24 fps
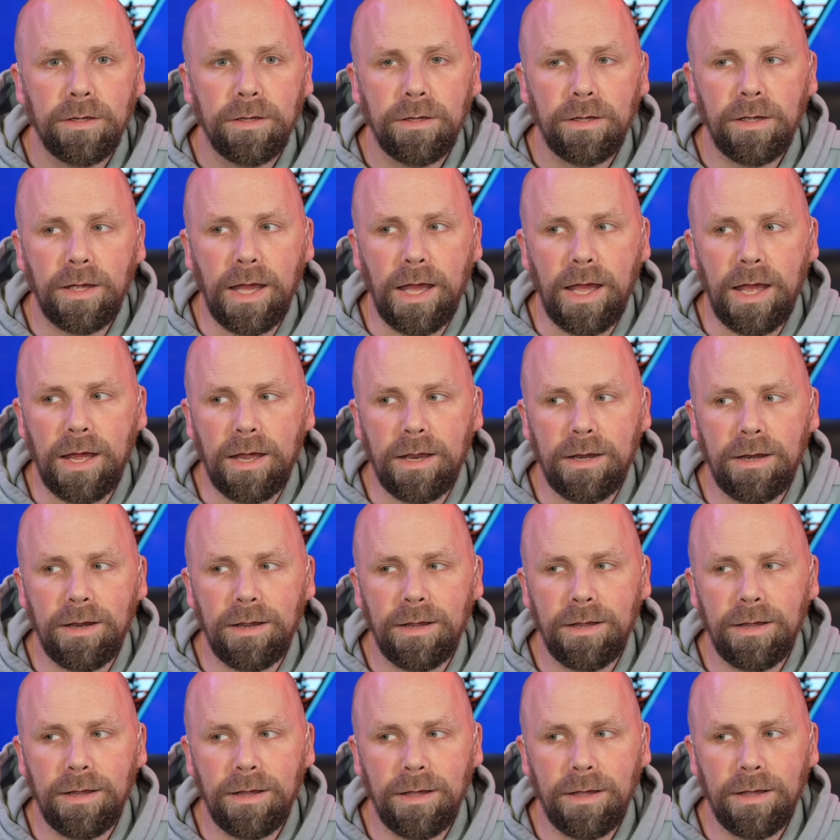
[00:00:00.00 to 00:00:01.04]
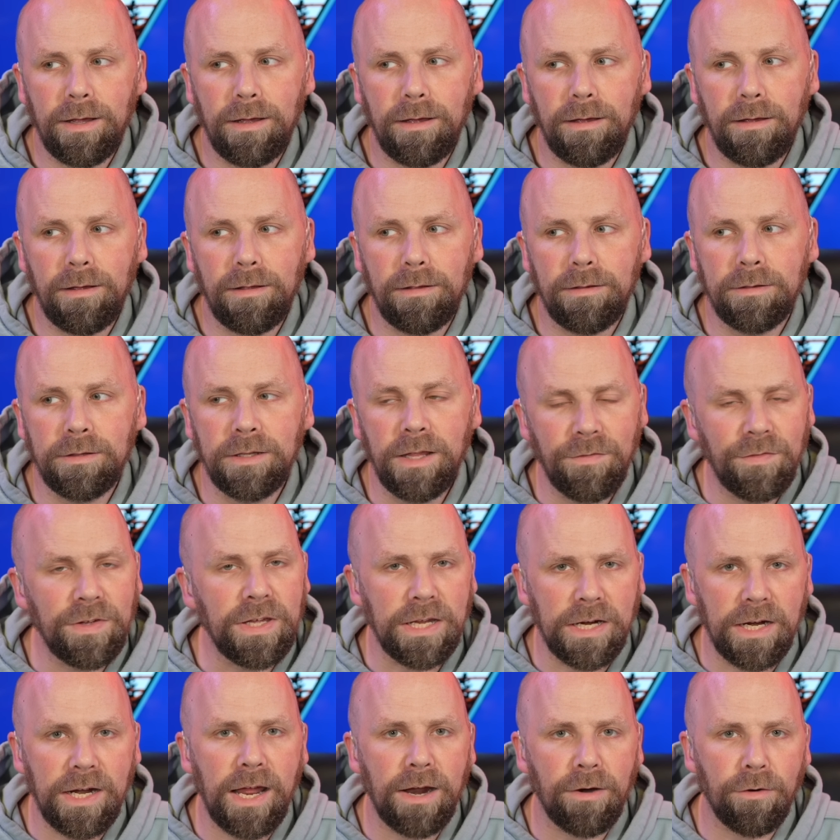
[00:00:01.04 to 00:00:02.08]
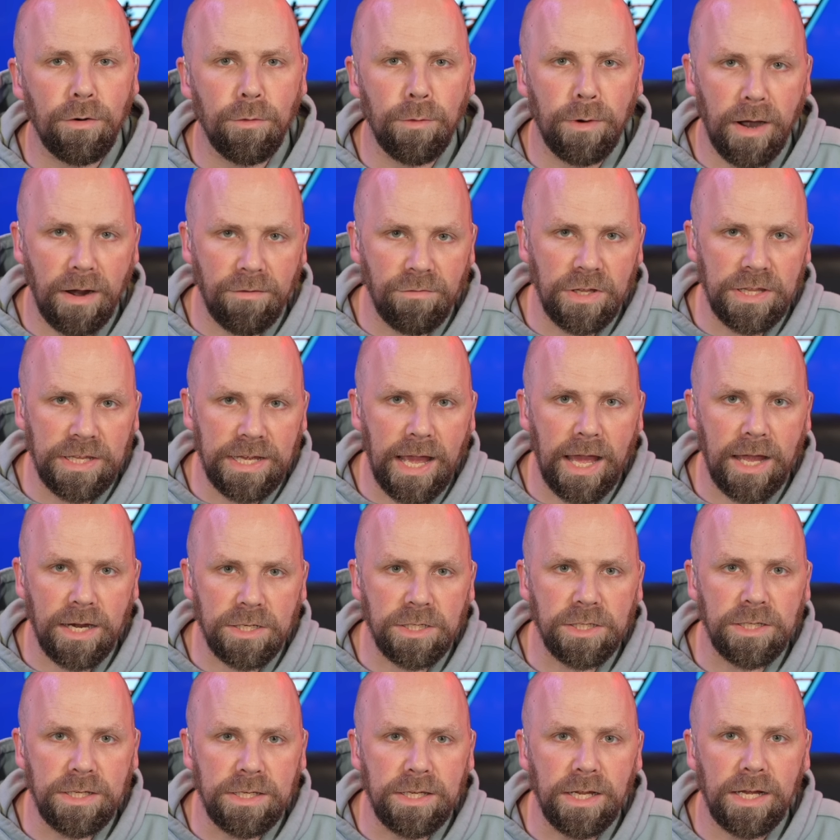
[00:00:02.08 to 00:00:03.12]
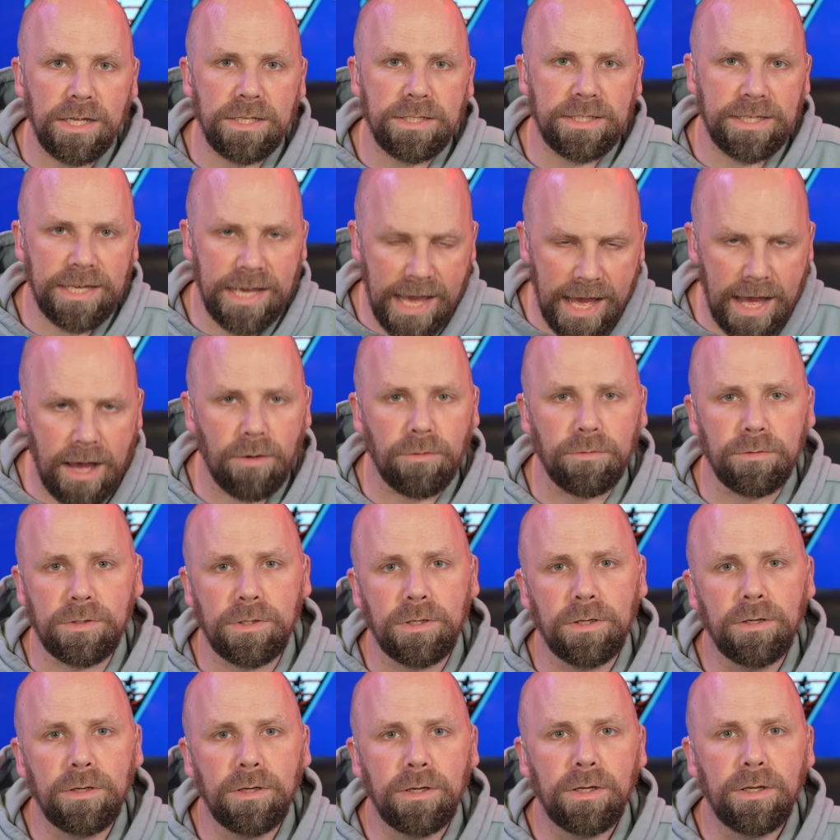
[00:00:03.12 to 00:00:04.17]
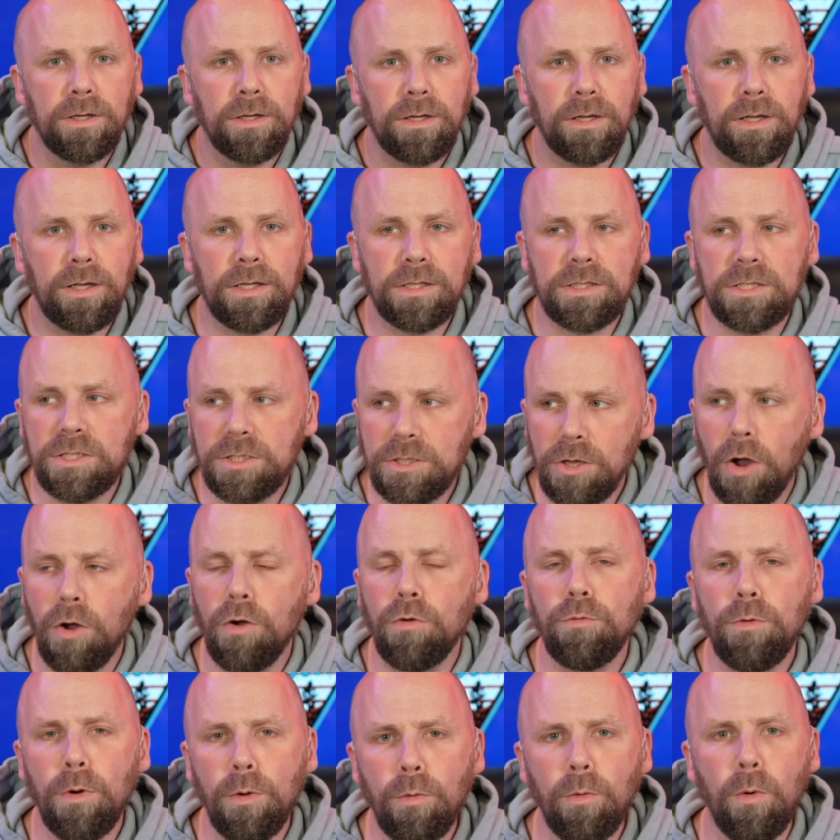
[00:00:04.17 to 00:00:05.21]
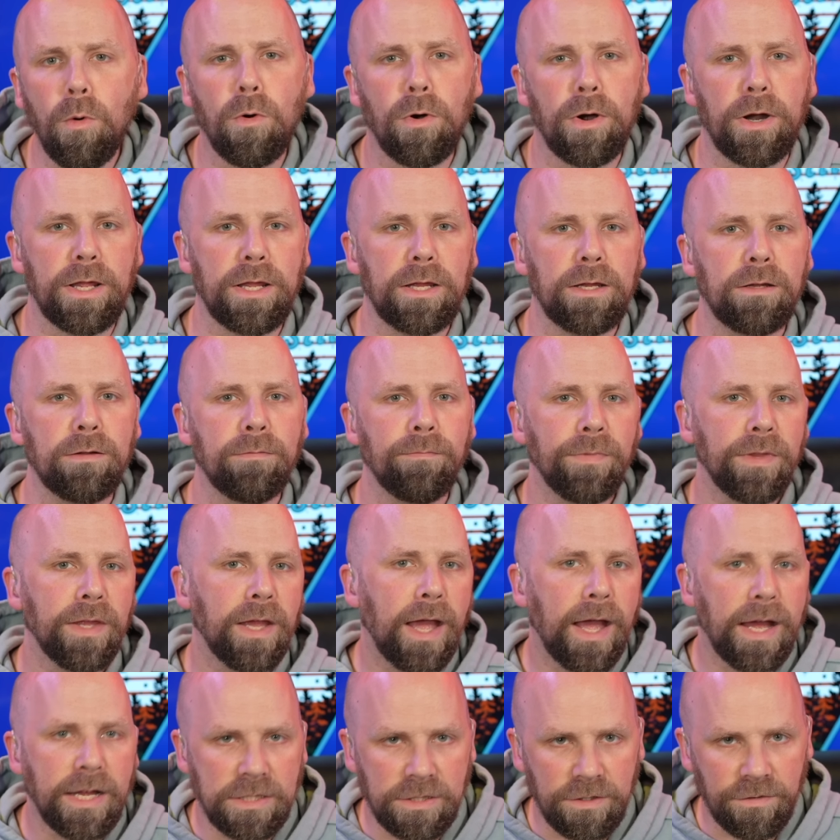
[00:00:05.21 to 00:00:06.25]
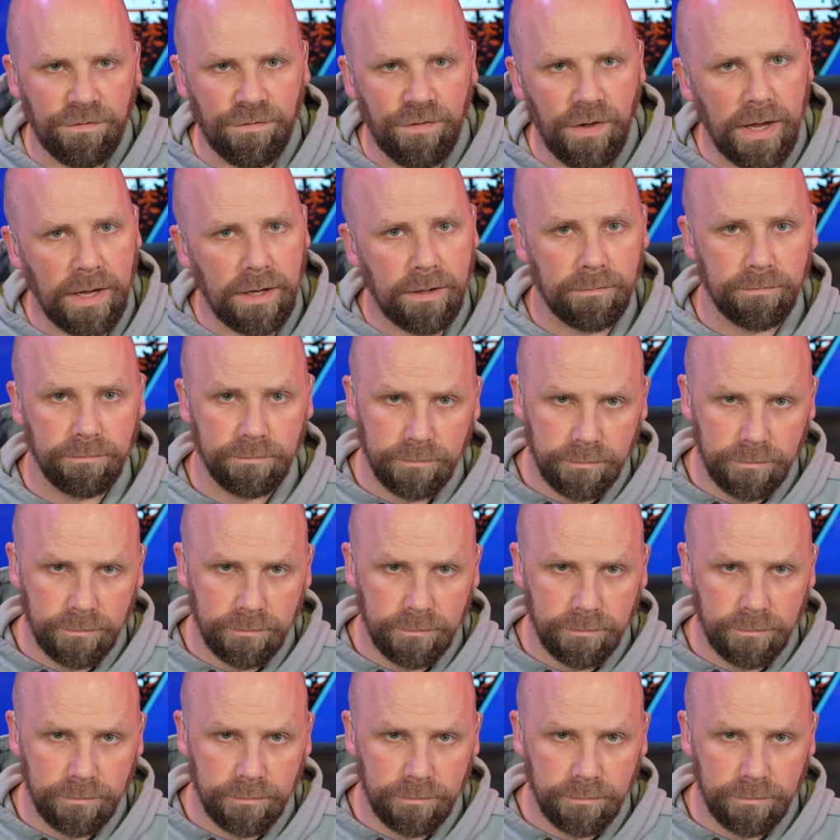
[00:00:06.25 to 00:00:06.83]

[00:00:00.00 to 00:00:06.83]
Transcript: And living in an era where everything actually does count is so rewarding as a fan.